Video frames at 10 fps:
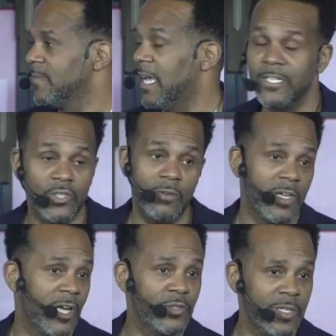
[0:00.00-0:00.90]
And in certain
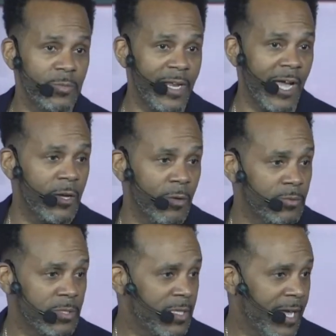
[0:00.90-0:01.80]
countries, when I go
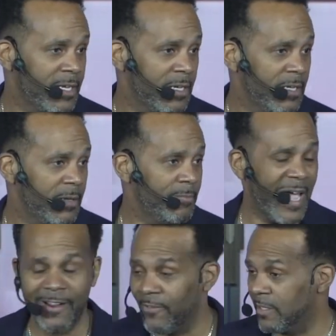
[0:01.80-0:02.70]
to like um,
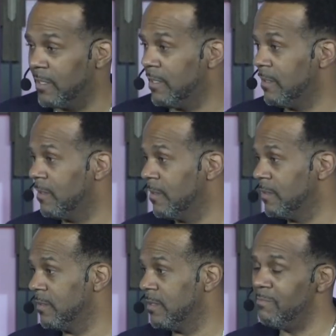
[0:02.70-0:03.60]
Africa or
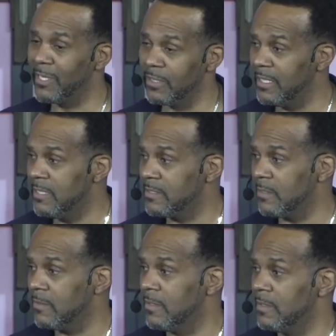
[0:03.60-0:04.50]
the Middle East
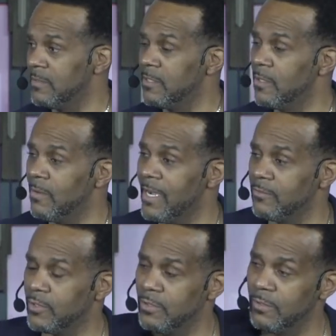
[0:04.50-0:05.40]
or you go out
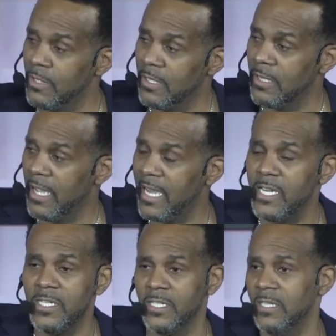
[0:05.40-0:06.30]
to
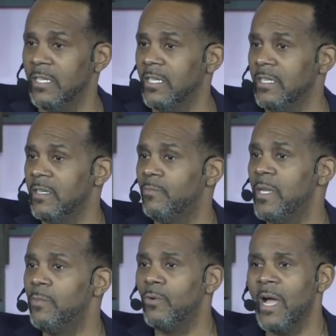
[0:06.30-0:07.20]
Asia,
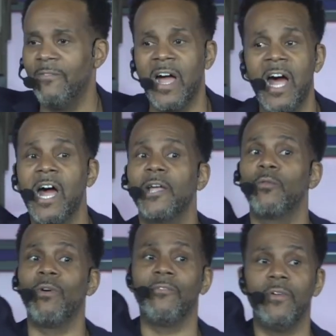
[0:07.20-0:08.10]
people have a higher
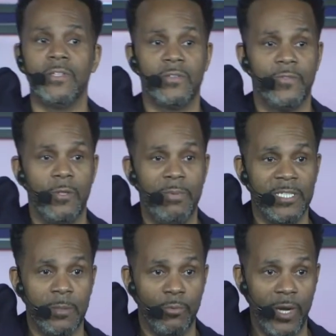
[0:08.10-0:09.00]
reverence for the
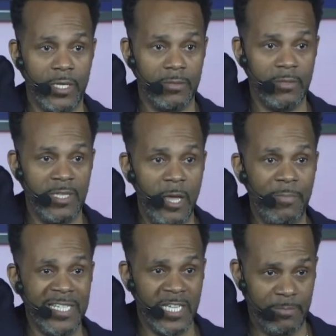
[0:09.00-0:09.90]
bishopric and the
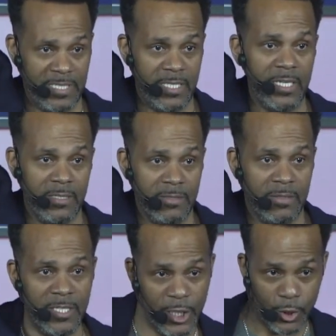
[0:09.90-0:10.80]
episcopacy
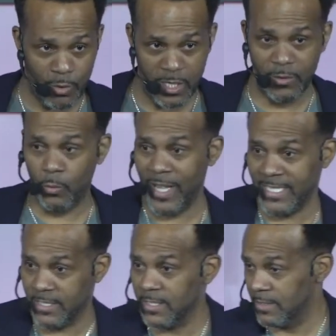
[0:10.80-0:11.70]
than they do here in the
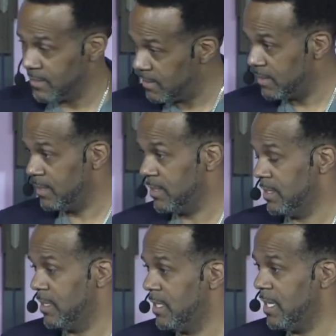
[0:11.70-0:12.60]
West.
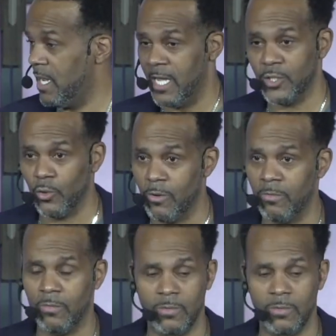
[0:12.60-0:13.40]
And so,